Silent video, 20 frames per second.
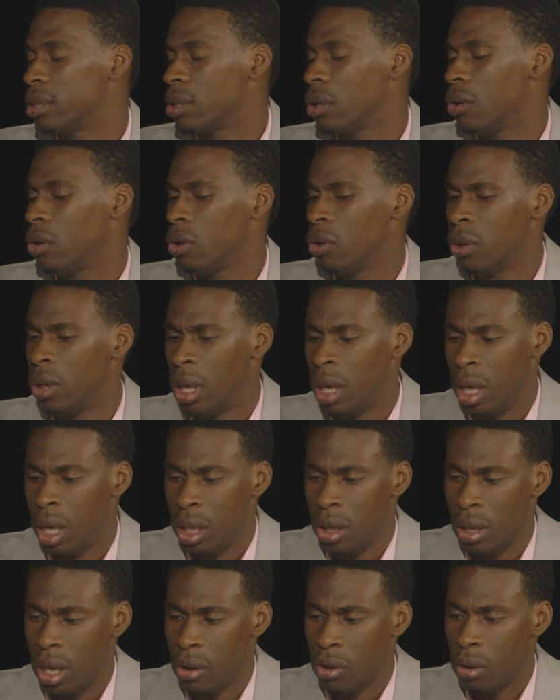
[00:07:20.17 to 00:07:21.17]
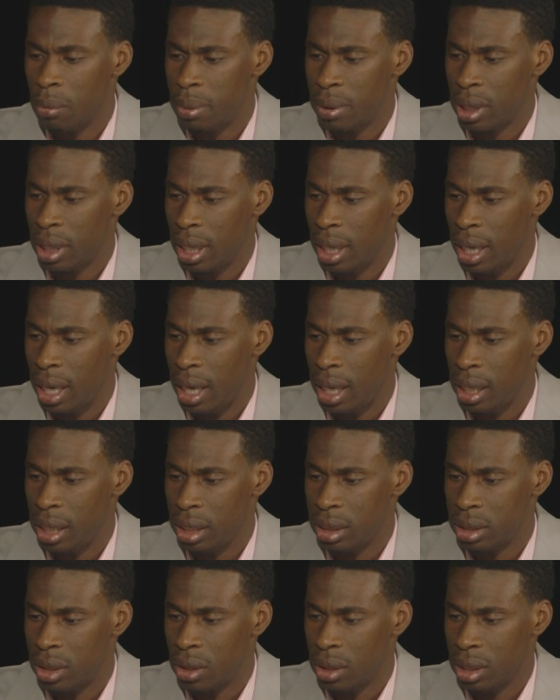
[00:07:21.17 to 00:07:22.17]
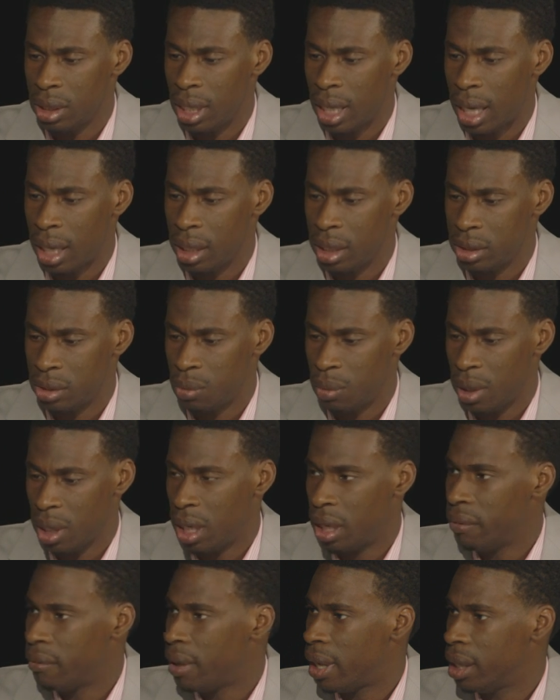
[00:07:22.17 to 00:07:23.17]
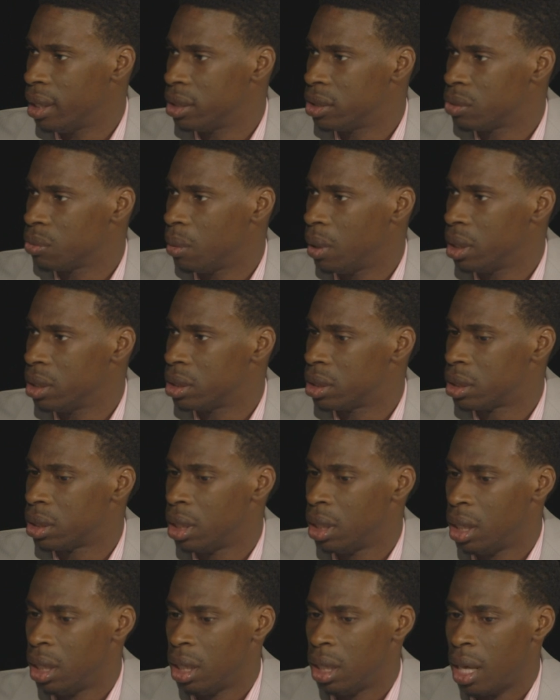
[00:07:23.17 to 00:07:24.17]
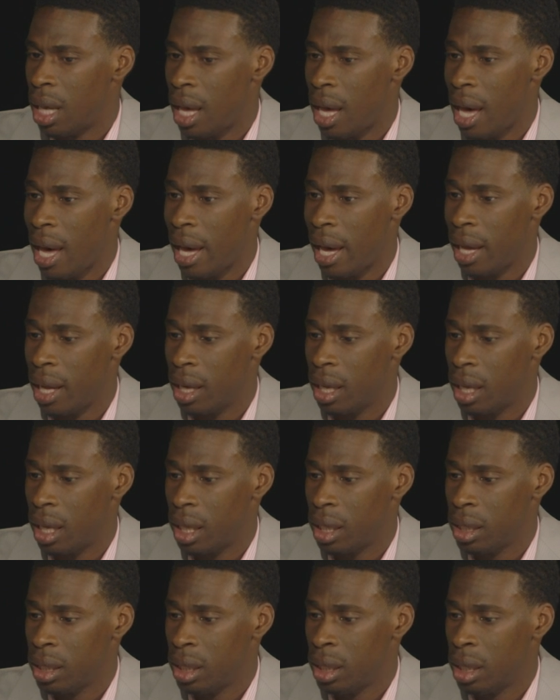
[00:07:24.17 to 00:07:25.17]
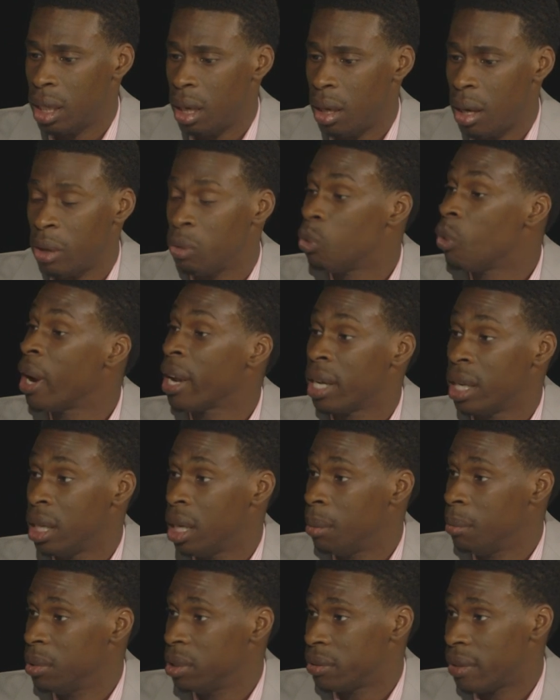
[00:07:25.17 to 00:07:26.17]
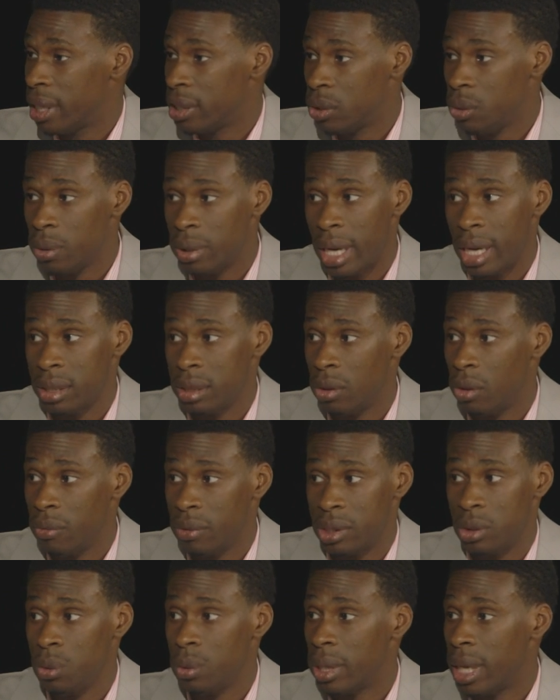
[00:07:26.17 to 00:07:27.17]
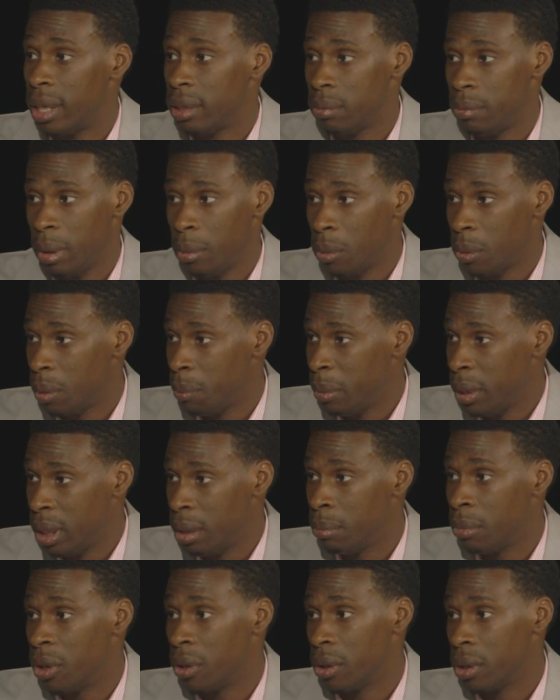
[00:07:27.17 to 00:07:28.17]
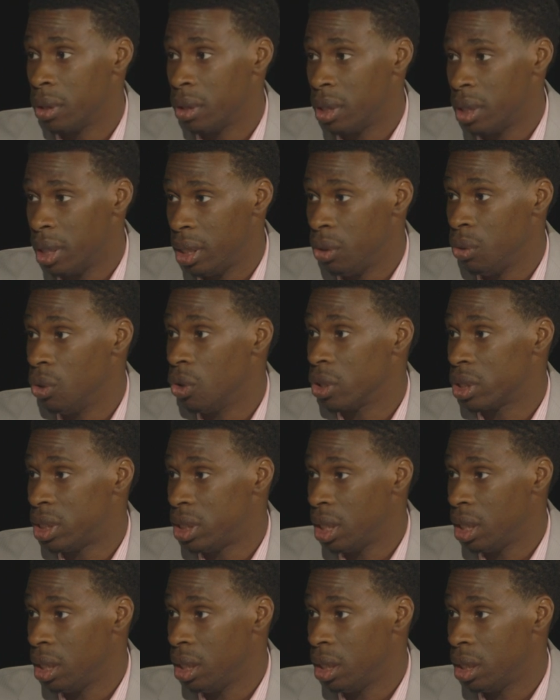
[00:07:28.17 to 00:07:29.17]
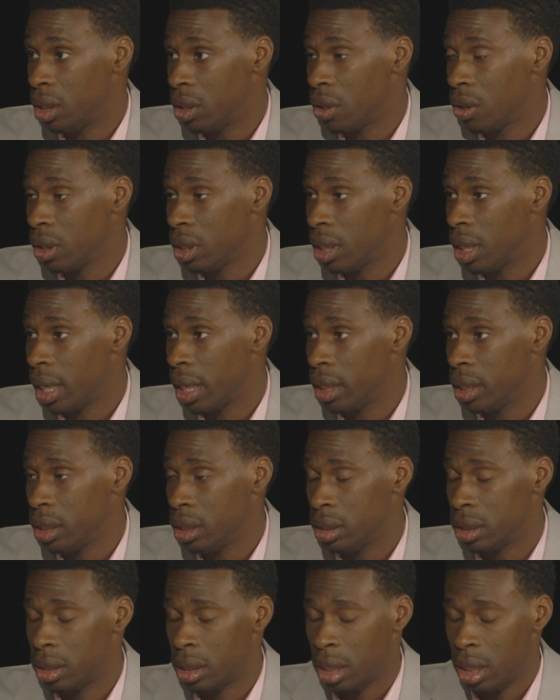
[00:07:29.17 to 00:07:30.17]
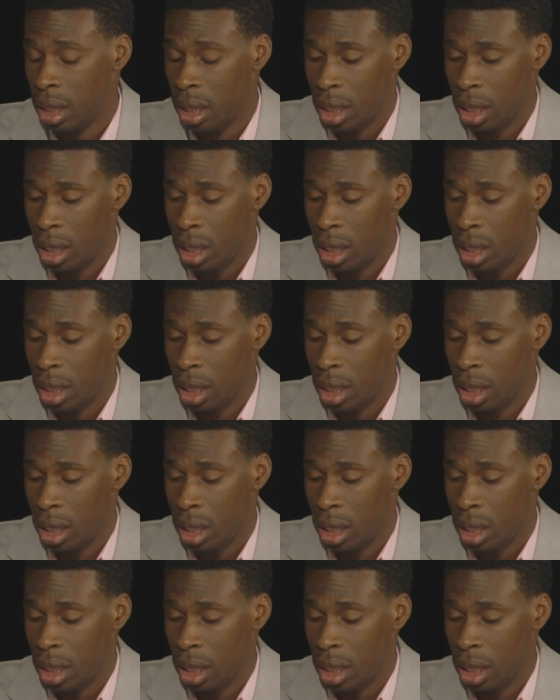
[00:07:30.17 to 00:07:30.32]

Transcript: So, you know, I grew up in the late 80s, early 90s, where gun violence was at, at record numbers, right? 2,000, over 2,000 people were being murdered in New York City in the early 90s.